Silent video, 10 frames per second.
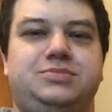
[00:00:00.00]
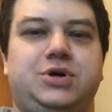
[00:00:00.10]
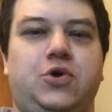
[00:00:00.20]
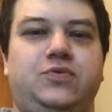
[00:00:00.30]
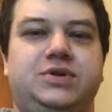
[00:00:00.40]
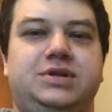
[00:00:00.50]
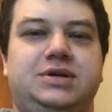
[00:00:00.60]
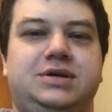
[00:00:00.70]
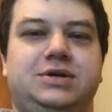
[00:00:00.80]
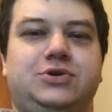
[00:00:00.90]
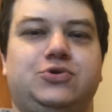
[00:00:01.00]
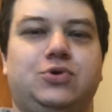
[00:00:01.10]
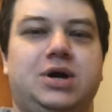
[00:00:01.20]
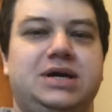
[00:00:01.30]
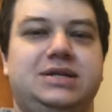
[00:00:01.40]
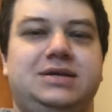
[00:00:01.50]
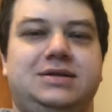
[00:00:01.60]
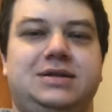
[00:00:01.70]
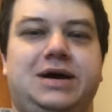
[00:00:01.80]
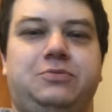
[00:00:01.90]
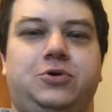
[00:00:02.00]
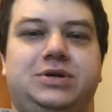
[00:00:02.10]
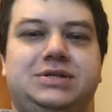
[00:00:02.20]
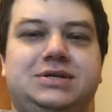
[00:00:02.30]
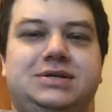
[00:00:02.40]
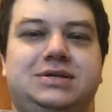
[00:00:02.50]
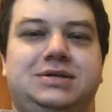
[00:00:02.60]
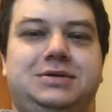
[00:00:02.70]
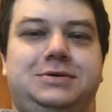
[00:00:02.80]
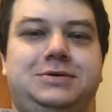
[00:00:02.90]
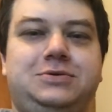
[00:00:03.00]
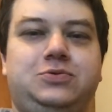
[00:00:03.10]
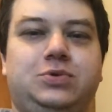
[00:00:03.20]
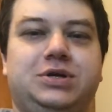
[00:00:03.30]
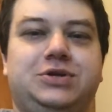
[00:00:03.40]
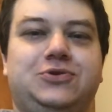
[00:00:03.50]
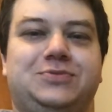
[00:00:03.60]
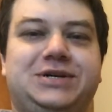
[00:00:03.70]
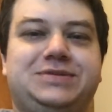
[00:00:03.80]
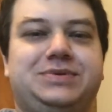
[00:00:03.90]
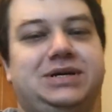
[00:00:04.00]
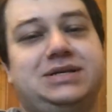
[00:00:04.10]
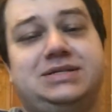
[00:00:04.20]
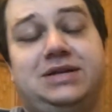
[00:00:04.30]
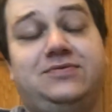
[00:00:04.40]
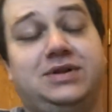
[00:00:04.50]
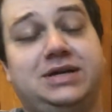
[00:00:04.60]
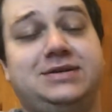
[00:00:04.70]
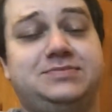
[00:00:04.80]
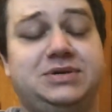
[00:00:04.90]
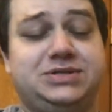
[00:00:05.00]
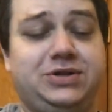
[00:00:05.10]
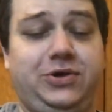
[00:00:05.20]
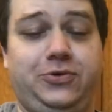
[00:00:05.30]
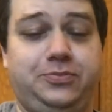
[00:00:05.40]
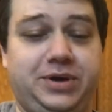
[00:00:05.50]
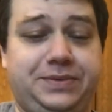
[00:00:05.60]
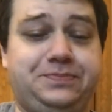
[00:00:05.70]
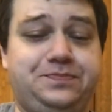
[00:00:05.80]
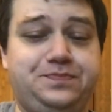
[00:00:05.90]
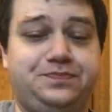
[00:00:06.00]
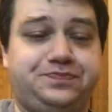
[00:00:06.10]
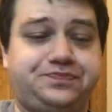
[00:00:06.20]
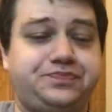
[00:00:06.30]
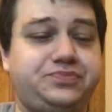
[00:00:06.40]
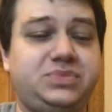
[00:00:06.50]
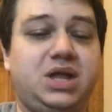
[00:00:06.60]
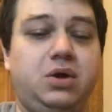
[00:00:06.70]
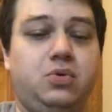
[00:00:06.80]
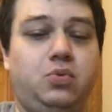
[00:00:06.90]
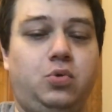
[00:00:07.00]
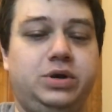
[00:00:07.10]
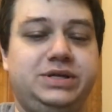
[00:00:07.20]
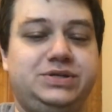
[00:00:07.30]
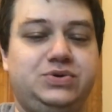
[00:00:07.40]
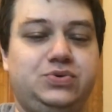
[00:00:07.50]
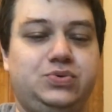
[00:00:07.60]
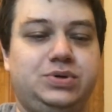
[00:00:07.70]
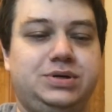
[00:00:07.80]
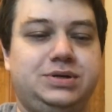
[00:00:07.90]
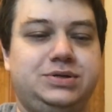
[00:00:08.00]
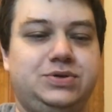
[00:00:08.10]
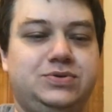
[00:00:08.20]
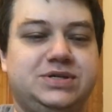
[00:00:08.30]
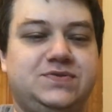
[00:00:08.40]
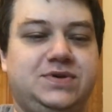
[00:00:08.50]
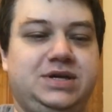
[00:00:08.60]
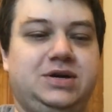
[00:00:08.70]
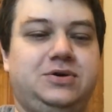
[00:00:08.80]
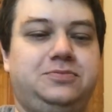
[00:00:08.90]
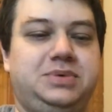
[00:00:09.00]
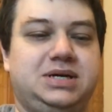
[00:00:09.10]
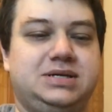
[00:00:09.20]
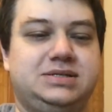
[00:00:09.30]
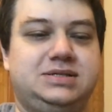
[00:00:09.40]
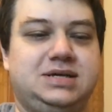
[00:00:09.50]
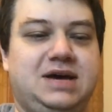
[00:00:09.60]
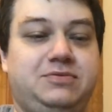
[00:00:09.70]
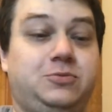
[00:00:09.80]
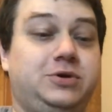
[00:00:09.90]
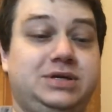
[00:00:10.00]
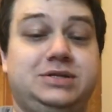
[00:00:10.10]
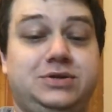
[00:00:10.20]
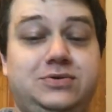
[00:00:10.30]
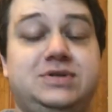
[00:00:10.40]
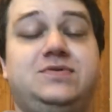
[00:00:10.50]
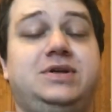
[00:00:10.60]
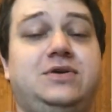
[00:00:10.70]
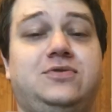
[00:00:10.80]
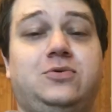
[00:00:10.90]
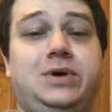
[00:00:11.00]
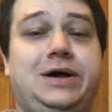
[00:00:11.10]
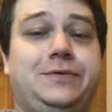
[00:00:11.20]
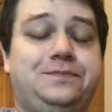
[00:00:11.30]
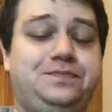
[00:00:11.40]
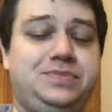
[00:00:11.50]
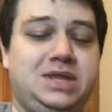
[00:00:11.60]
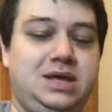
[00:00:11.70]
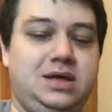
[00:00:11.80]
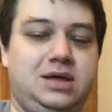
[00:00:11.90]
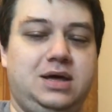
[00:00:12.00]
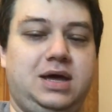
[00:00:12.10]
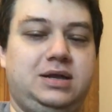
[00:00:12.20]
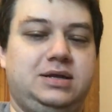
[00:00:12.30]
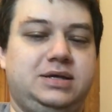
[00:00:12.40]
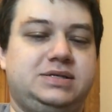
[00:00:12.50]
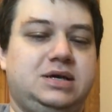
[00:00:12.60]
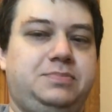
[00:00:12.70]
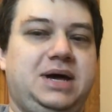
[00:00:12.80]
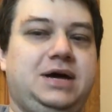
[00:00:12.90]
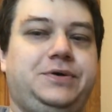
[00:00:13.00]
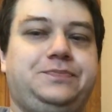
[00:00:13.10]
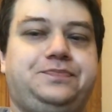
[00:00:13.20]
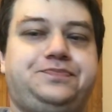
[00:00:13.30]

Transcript: COVID crud, not wanting to really do much because I don't feel like there's much to do, but wanted to do this video because I've been wanting to do this video for a while, and it's about